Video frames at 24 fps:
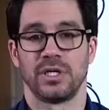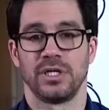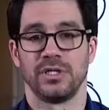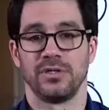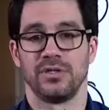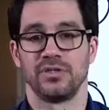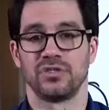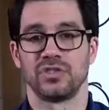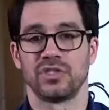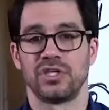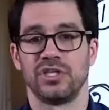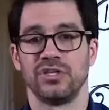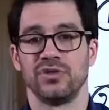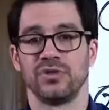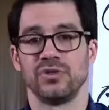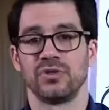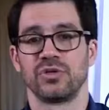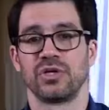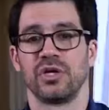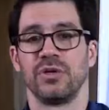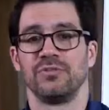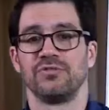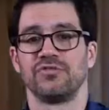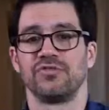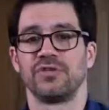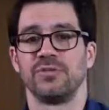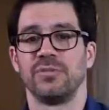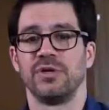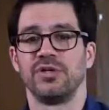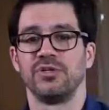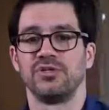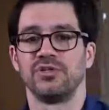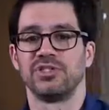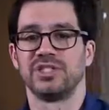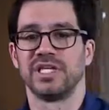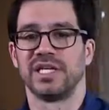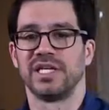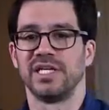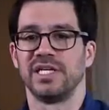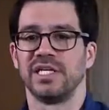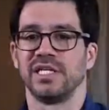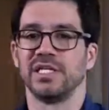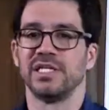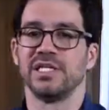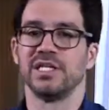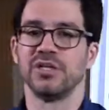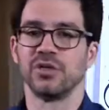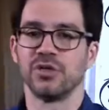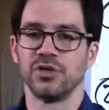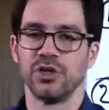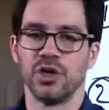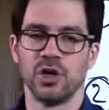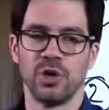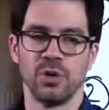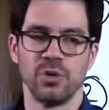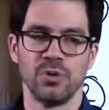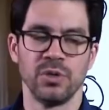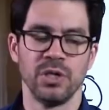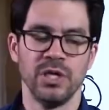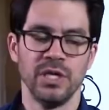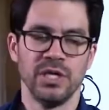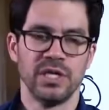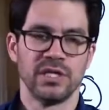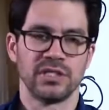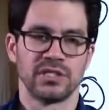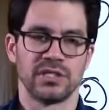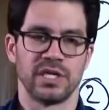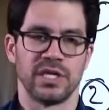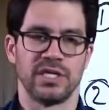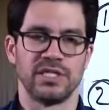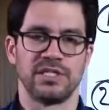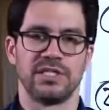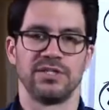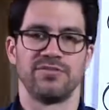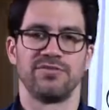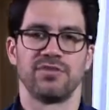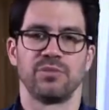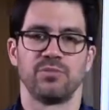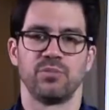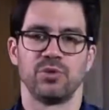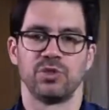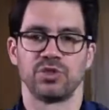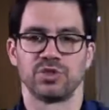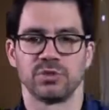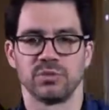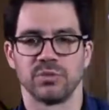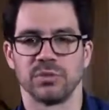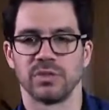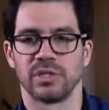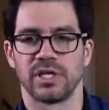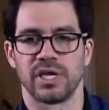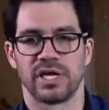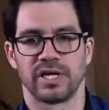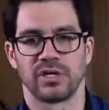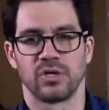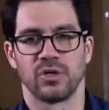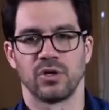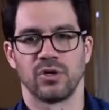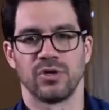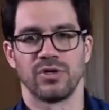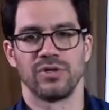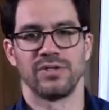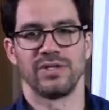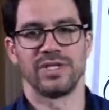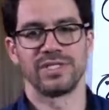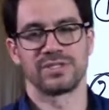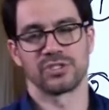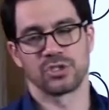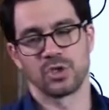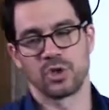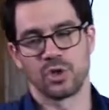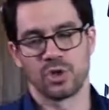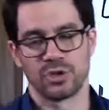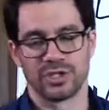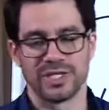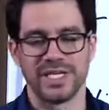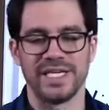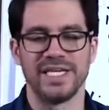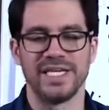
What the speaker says: right, the skill comes from understanding a little known scientific principle that's called